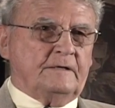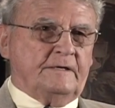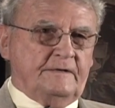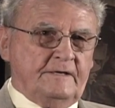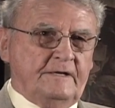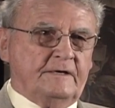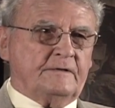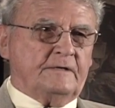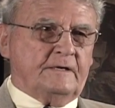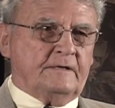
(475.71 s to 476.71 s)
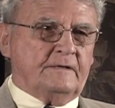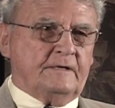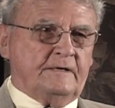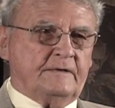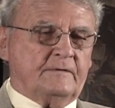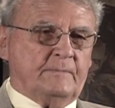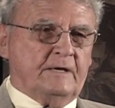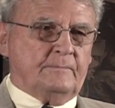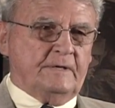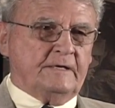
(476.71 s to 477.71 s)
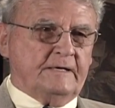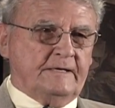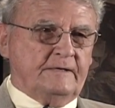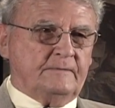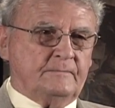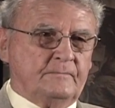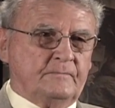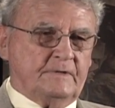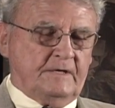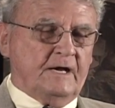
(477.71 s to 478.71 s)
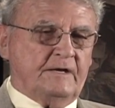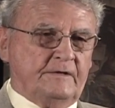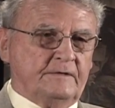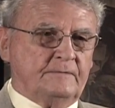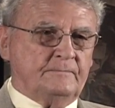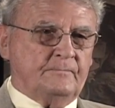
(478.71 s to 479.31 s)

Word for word: It did hit, and it hit about midnight, the eye did.